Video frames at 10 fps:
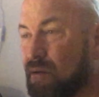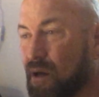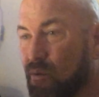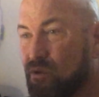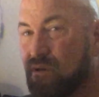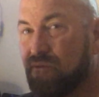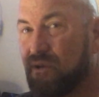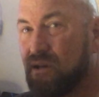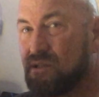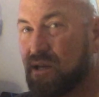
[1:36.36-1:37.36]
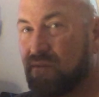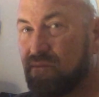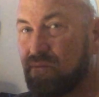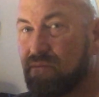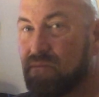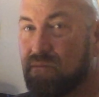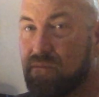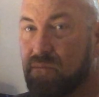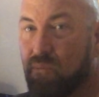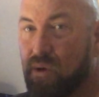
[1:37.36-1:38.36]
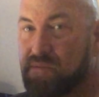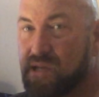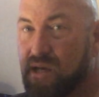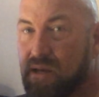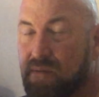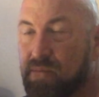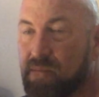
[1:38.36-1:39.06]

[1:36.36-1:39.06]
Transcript: I went to the Feiyu website.